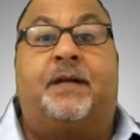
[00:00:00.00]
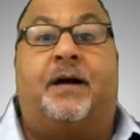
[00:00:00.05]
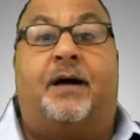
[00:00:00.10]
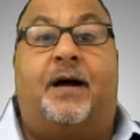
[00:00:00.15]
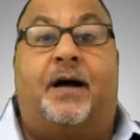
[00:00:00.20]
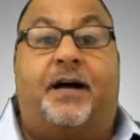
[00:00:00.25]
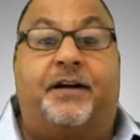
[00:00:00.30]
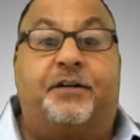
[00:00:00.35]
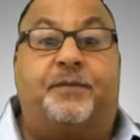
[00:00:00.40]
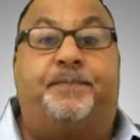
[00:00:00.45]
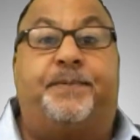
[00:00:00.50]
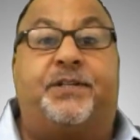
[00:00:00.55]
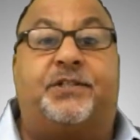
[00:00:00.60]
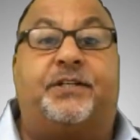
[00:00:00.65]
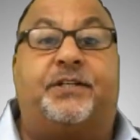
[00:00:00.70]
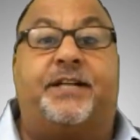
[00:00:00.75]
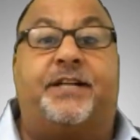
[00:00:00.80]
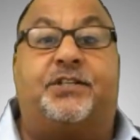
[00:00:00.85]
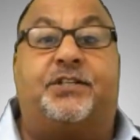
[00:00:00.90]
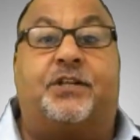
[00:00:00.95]

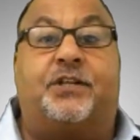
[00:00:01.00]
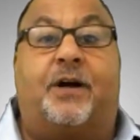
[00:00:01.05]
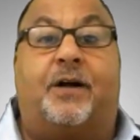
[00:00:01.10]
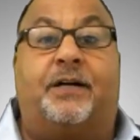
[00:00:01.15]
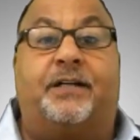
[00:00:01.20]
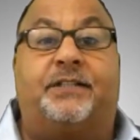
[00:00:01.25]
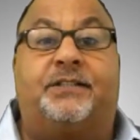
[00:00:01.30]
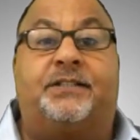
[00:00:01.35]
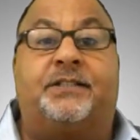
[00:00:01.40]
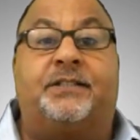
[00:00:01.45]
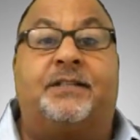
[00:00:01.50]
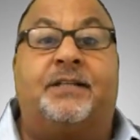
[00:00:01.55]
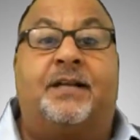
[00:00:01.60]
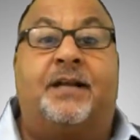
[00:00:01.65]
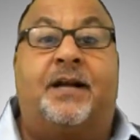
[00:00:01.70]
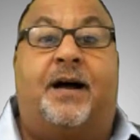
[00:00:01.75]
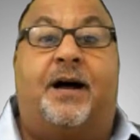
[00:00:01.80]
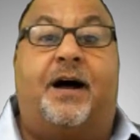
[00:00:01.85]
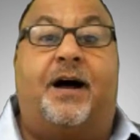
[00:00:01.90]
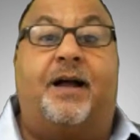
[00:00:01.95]
100% solids,
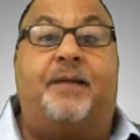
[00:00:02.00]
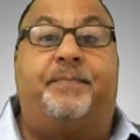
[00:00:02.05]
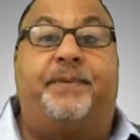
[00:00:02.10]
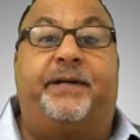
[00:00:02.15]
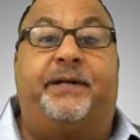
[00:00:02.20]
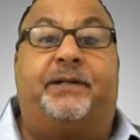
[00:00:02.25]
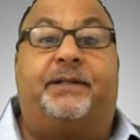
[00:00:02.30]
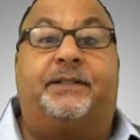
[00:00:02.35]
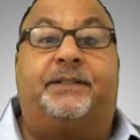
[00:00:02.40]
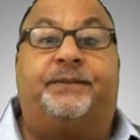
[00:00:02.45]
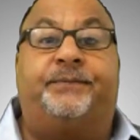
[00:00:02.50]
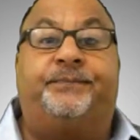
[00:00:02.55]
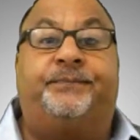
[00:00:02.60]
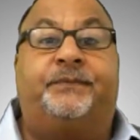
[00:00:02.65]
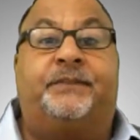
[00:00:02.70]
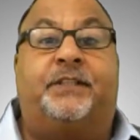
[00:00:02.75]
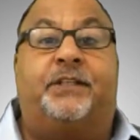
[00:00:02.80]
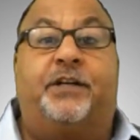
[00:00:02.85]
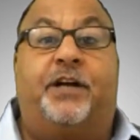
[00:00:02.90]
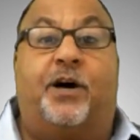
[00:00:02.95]
high build,
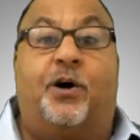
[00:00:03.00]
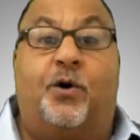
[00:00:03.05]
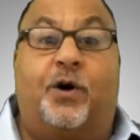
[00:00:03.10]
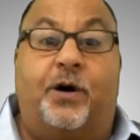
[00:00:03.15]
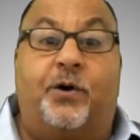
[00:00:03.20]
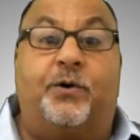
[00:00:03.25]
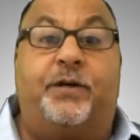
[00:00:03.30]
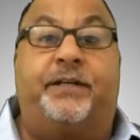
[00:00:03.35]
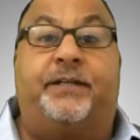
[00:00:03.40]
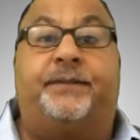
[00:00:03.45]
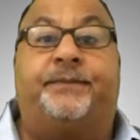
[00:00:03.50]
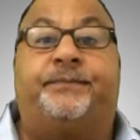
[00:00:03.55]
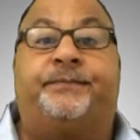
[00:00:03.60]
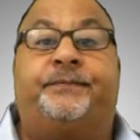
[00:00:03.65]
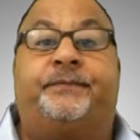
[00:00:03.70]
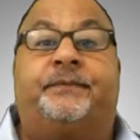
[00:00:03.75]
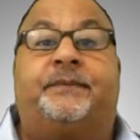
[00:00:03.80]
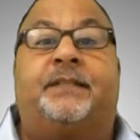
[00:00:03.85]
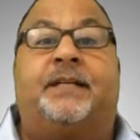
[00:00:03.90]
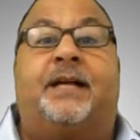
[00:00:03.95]
no odor,
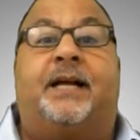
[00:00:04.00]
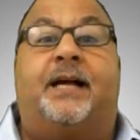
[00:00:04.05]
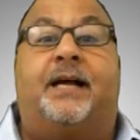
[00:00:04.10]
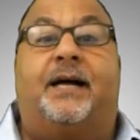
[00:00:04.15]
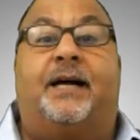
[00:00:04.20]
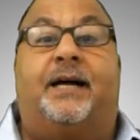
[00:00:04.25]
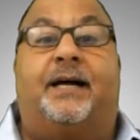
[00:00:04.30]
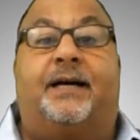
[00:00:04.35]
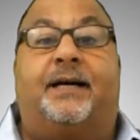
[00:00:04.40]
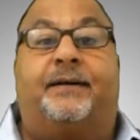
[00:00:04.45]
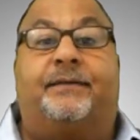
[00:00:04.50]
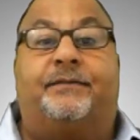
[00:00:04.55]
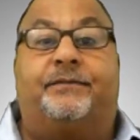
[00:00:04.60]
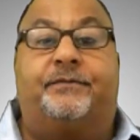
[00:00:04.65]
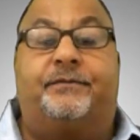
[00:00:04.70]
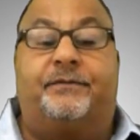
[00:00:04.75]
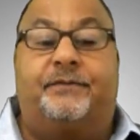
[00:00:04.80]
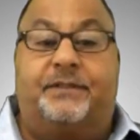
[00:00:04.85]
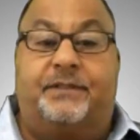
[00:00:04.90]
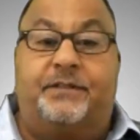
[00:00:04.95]

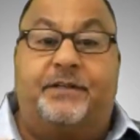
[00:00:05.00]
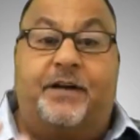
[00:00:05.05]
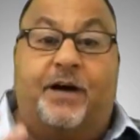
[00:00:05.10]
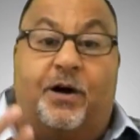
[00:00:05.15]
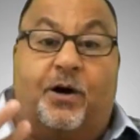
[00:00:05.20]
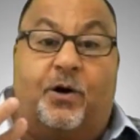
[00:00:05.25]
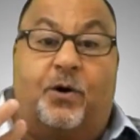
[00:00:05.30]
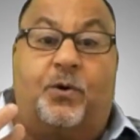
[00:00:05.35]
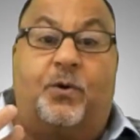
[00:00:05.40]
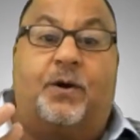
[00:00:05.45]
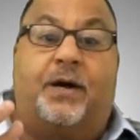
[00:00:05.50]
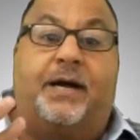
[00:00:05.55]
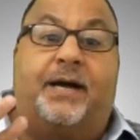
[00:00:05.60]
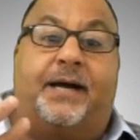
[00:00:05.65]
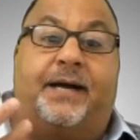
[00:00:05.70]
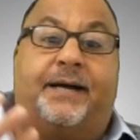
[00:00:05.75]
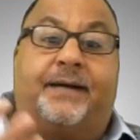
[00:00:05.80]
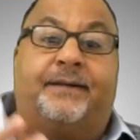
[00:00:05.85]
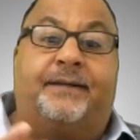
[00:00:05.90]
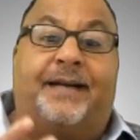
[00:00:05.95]

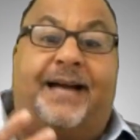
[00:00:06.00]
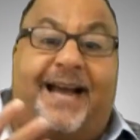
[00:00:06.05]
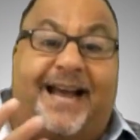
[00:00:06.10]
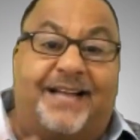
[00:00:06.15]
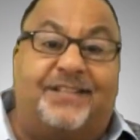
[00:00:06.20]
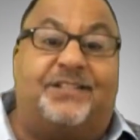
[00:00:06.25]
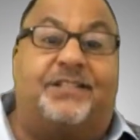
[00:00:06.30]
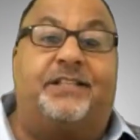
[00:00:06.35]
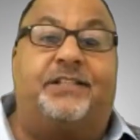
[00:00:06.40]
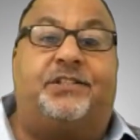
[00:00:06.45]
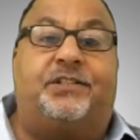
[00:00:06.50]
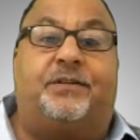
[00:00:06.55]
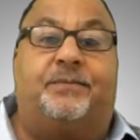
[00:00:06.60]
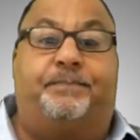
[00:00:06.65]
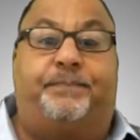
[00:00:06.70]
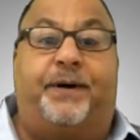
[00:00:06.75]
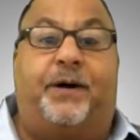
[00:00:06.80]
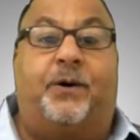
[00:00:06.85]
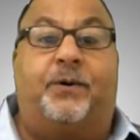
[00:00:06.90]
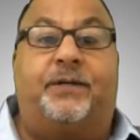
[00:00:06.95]
no hazardous
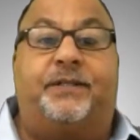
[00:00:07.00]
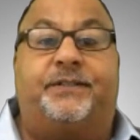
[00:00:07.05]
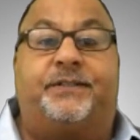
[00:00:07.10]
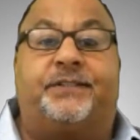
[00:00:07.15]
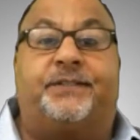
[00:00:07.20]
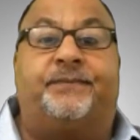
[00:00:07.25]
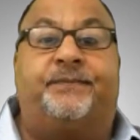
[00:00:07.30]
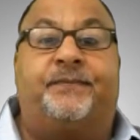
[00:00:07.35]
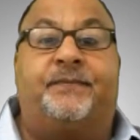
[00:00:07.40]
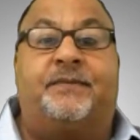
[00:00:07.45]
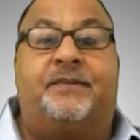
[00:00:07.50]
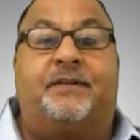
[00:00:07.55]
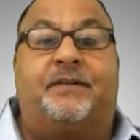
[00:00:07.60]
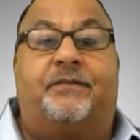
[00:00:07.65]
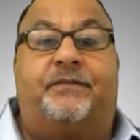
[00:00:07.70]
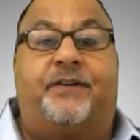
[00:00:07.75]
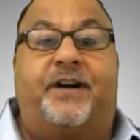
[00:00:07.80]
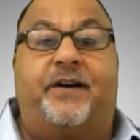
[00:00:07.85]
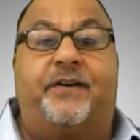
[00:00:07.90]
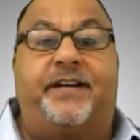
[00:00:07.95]
components,
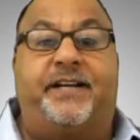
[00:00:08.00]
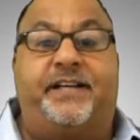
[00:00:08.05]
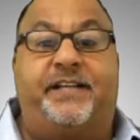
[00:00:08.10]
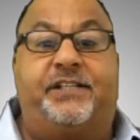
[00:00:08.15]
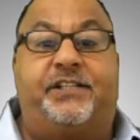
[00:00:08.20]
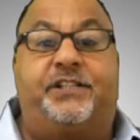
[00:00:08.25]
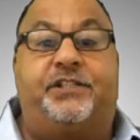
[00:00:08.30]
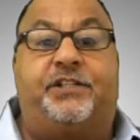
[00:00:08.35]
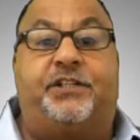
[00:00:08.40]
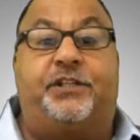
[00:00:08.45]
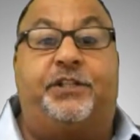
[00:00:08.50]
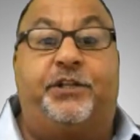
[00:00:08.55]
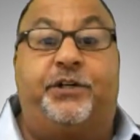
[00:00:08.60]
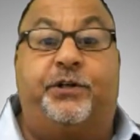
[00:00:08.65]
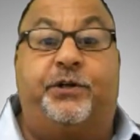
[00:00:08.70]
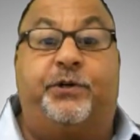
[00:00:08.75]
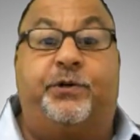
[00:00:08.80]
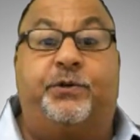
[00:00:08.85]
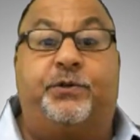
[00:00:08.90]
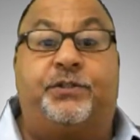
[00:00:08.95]
very easy to
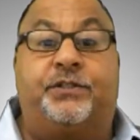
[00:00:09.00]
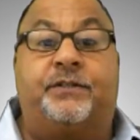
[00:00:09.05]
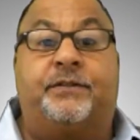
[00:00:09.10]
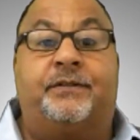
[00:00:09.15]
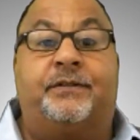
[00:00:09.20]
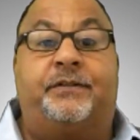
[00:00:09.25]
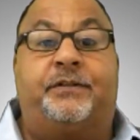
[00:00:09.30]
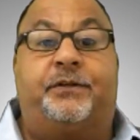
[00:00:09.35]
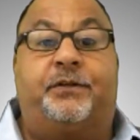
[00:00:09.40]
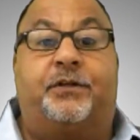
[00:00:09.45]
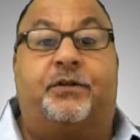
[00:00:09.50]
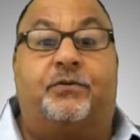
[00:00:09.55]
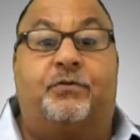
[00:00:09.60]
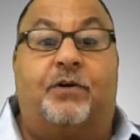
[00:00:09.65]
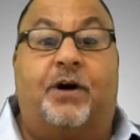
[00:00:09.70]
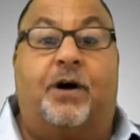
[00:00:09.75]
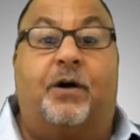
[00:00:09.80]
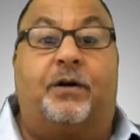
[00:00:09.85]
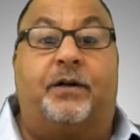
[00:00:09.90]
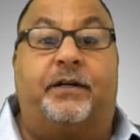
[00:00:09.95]
use. You can
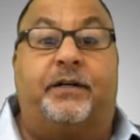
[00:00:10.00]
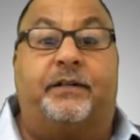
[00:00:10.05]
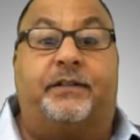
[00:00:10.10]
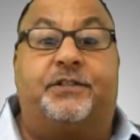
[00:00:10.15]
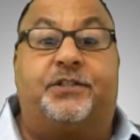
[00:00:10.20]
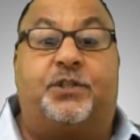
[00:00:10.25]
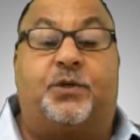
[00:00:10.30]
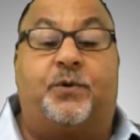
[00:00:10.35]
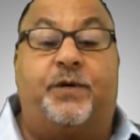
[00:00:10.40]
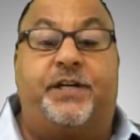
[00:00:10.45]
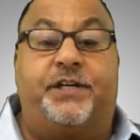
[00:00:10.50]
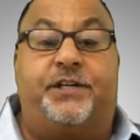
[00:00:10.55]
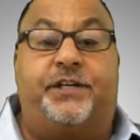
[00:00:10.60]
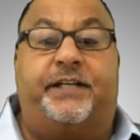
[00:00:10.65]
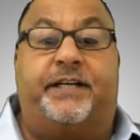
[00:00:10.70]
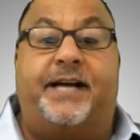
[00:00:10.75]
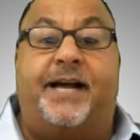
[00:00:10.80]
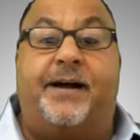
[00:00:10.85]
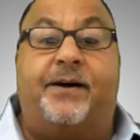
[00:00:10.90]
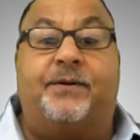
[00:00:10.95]
roller and squeegee it
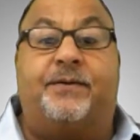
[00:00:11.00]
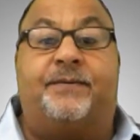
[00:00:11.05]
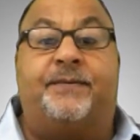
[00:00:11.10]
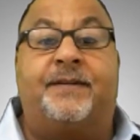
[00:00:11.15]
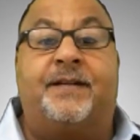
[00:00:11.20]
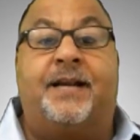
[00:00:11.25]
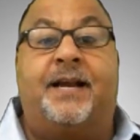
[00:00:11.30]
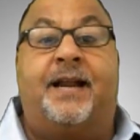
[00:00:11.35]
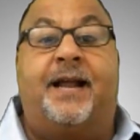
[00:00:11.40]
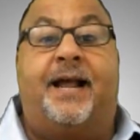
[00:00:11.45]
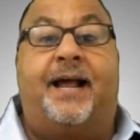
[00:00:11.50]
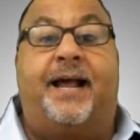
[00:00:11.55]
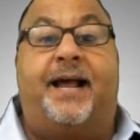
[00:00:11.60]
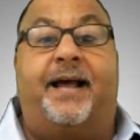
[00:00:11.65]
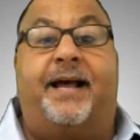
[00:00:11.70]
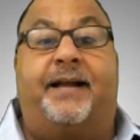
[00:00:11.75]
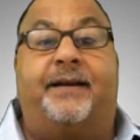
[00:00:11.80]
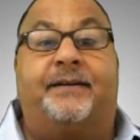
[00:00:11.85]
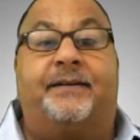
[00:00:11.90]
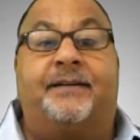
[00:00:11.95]
out,
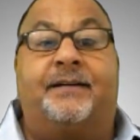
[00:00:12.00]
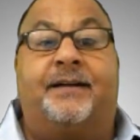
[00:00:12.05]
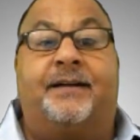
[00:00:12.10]
and